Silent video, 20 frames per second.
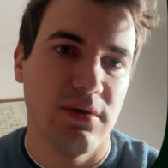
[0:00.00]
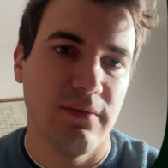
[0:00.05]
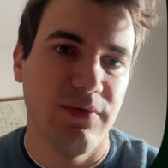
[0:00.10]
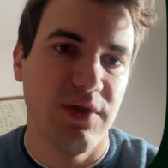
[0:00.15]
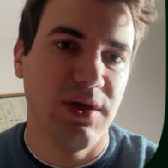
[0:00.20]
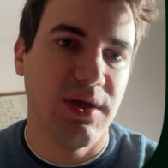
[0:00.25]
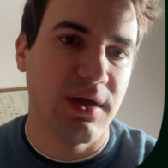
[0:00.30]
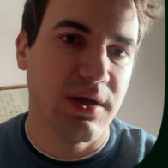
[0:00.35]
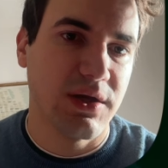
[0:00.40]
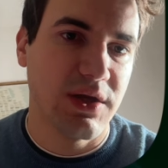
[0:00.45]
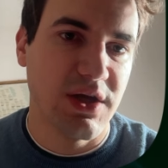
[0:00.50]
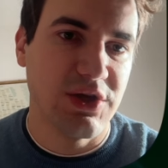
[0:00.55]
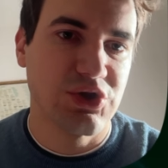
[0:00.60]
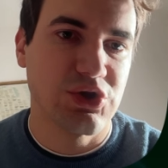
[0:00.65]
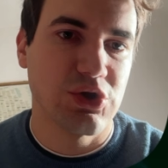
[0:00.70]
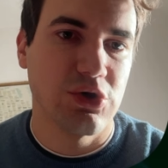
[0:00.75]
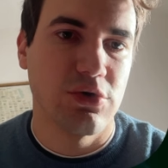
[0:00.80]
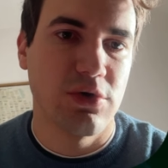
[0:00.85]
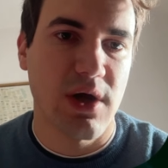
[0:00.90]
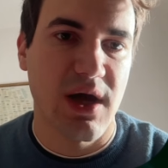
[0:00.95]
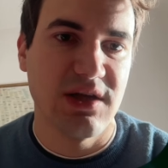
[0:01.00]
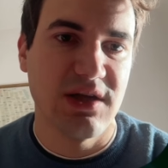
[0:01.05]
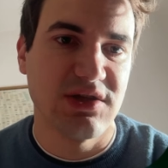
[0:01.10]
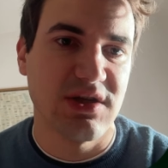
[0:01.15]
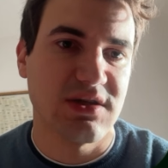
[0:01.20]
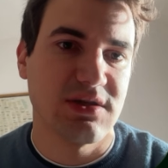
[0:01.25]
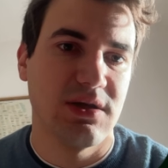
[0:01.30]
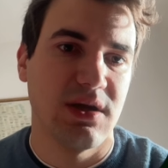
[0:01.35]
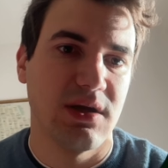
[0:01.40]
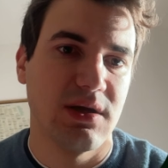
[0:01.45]
the dictation I
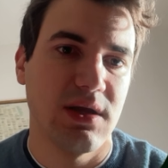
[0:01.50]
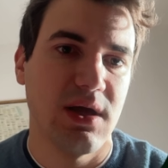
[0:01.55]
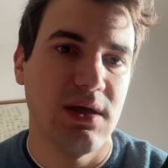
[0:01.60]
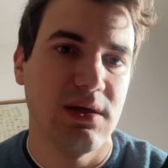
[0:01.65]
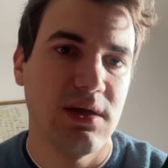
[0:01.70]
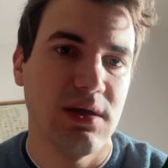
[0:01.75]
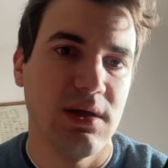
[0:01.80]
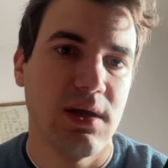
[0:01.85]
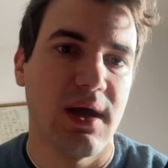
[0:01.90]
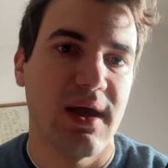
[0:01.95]
just dictated.